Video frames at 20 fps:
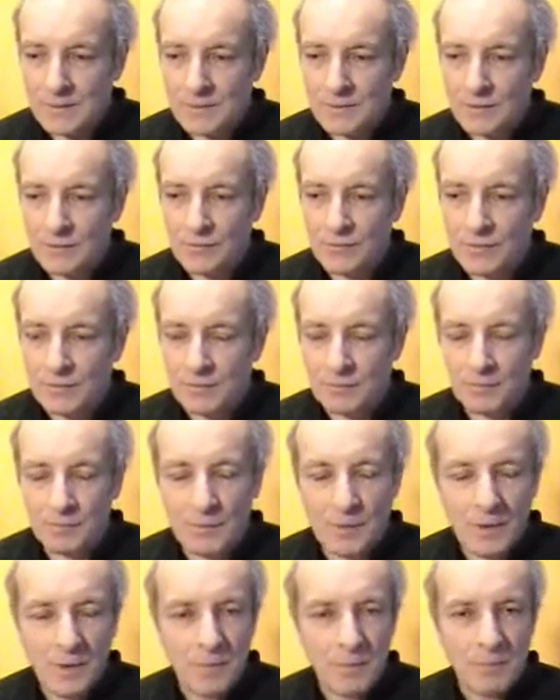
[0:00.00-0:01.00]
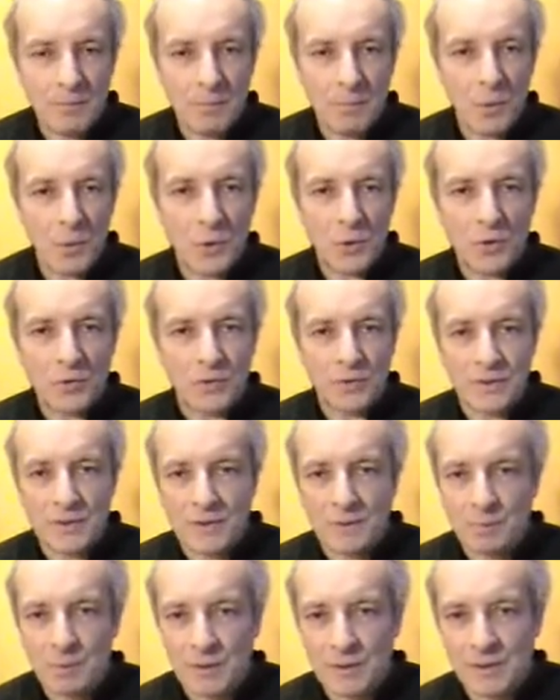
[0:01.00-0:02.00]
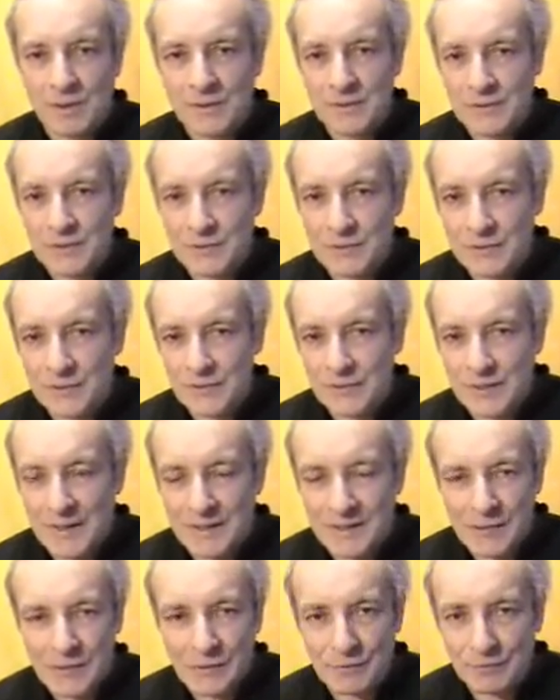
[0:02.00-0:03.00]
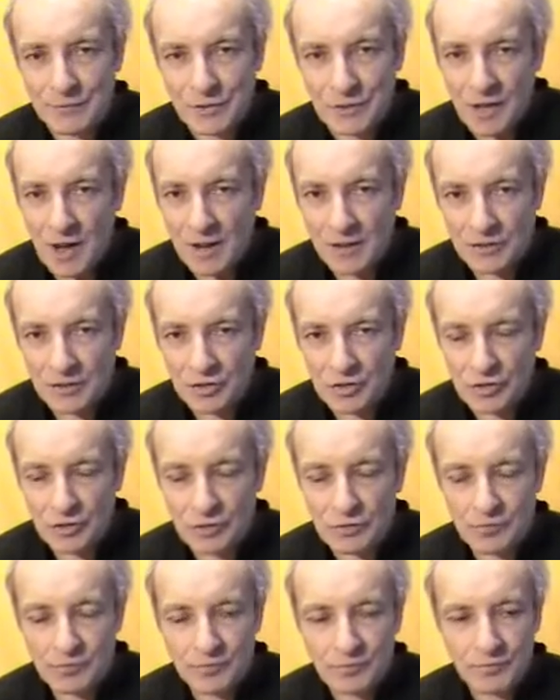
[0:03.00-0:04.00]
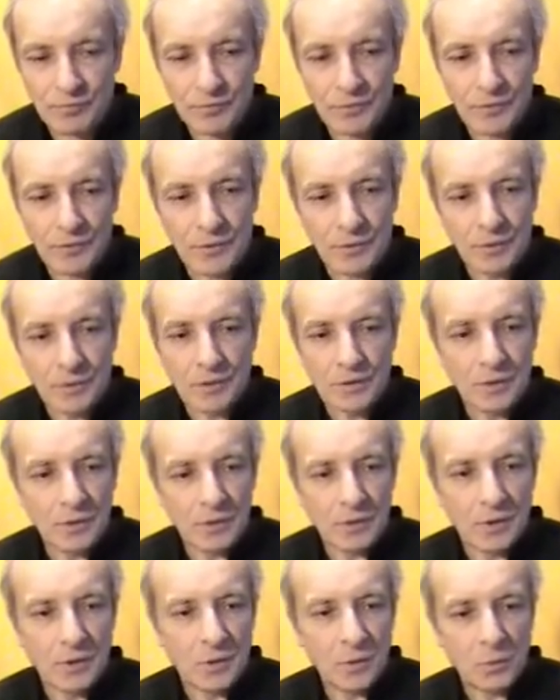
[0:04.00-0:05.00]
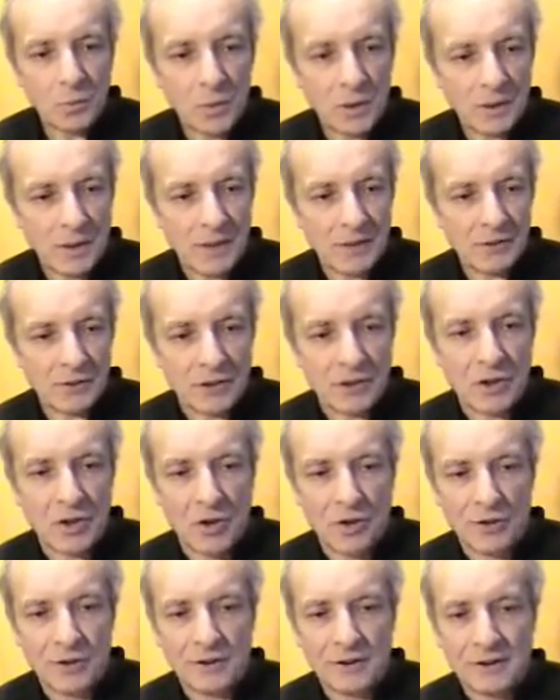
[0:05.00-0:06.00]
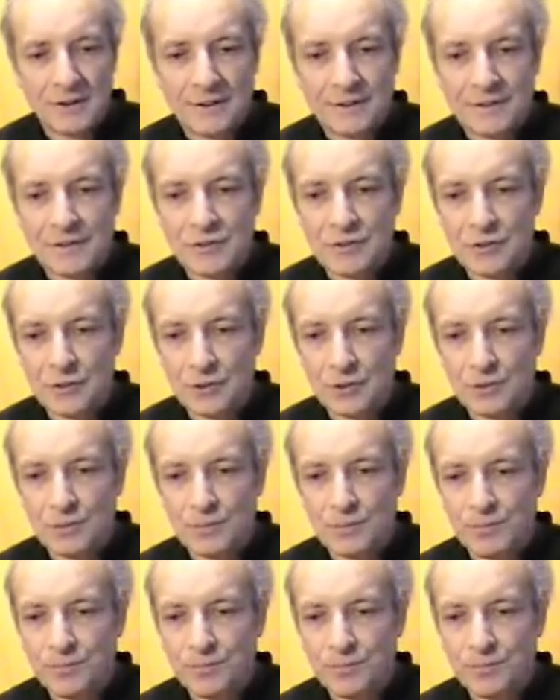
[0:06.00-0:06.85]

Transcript: different mode of experience to the sense of touch. We learn to correlate the two,